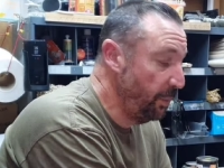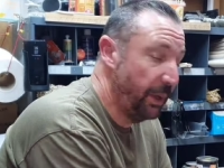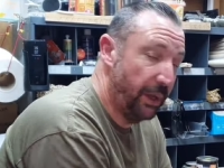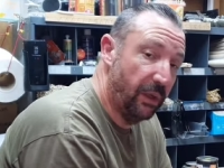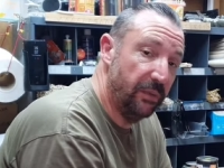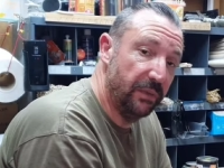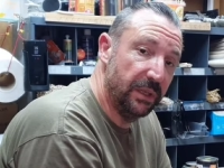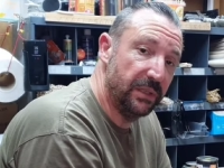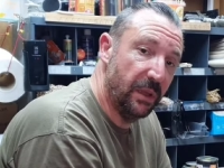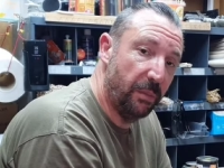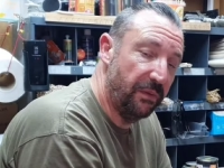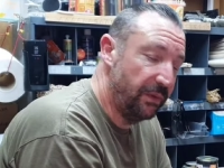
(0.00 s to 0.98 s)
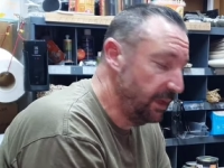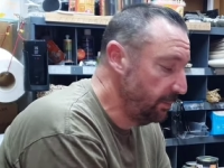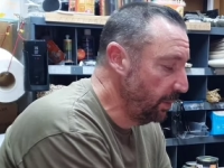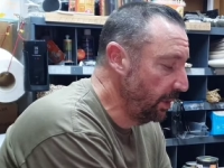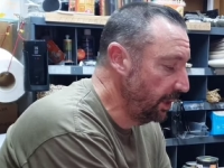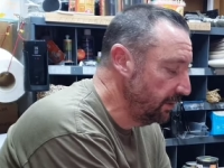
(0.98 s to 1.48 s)
whipping over the top of
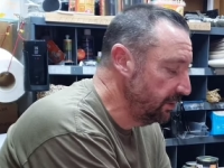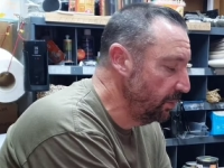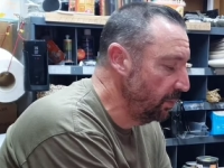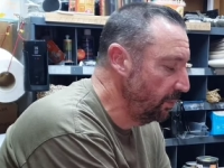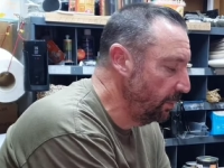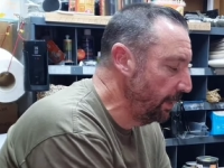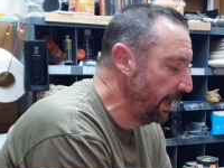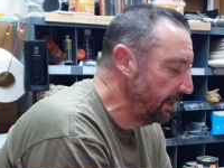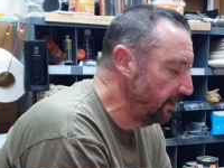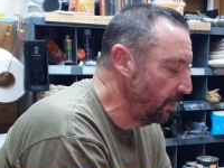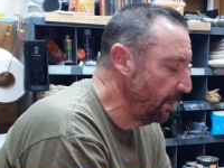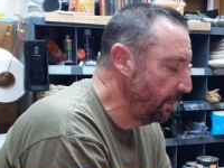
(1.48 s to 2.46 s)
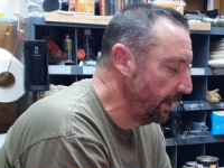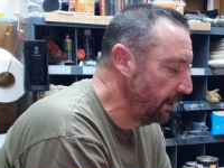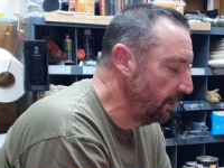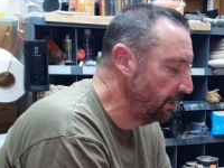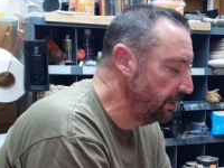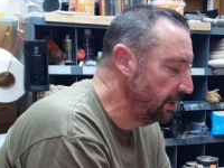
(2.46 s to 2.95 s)
it, putting a small band of
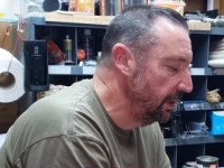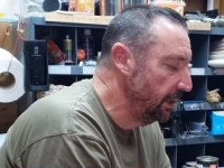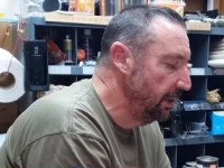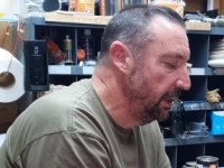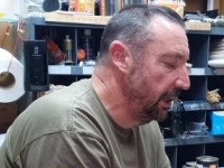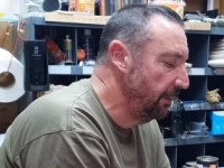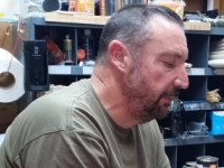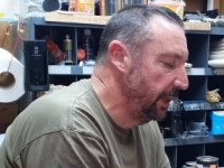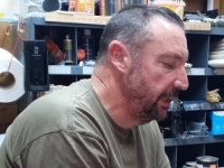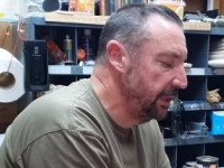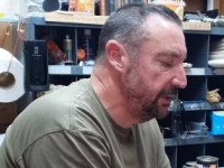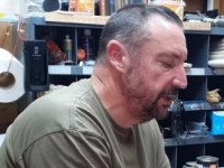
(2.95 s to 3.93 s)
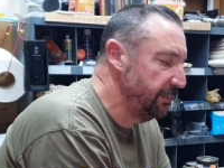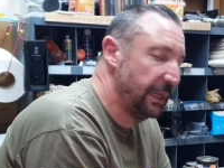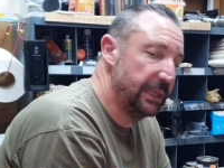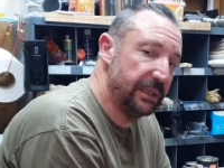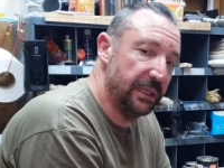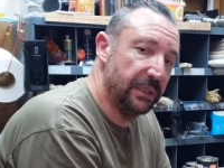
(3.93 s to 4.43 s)
whipping on, um, and it just
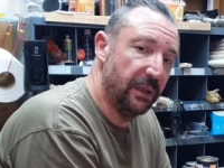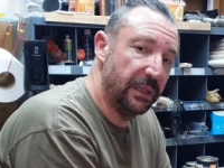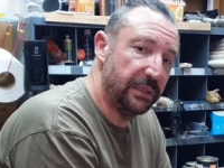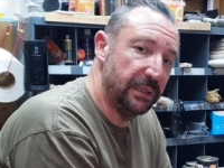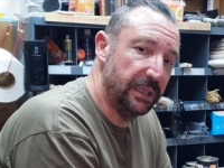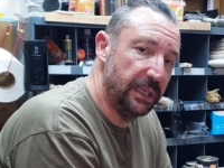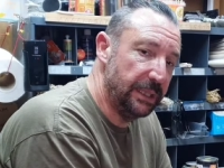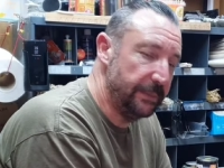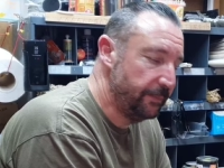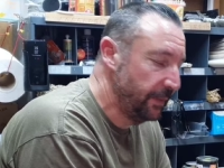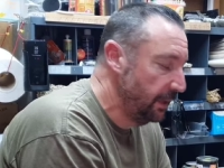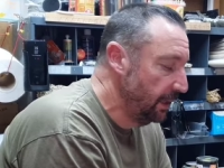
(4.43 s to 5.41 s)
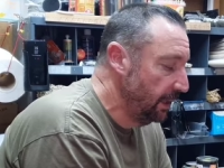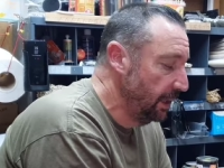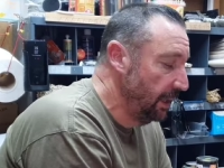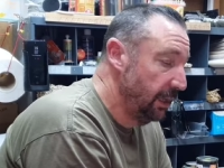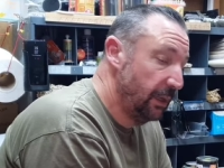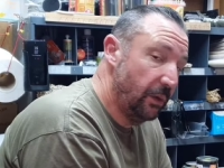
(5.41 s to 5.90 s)
makes it nice and neat.
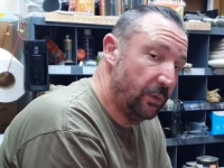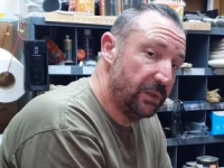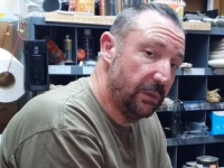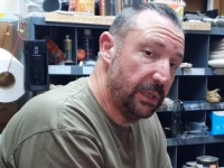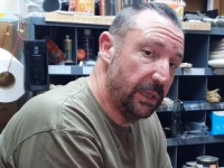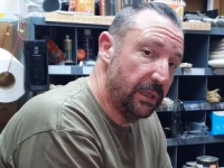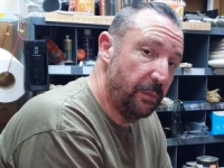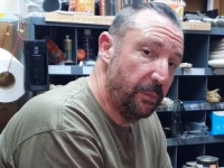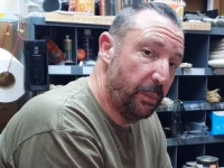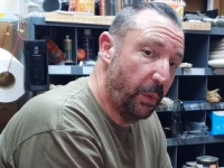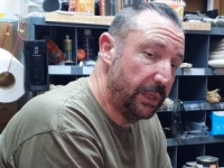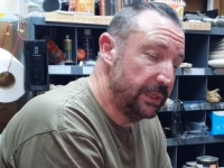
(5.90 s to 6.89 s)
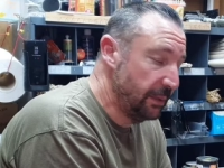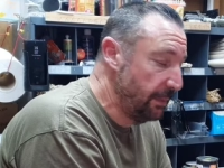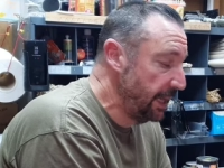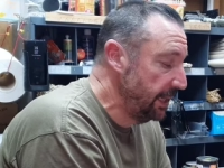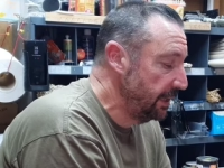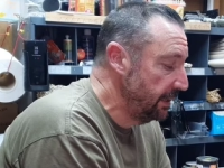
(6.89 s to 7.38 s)
Also, another point to
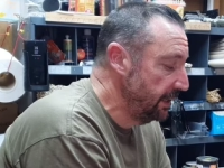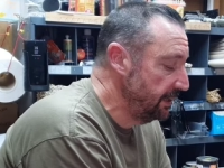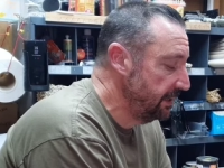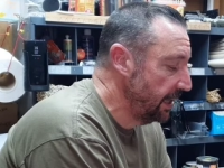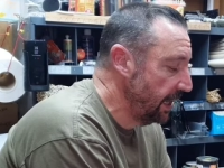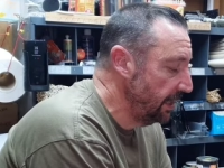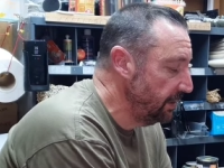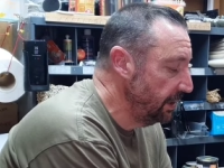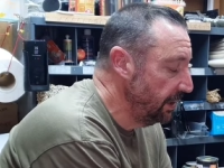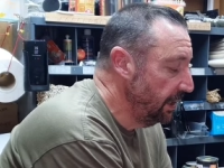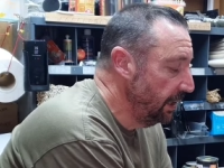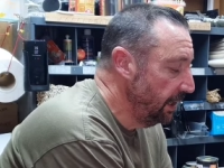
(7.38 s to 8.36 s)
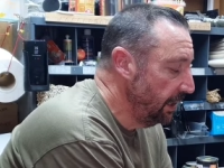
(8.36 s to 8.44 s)
make at this stage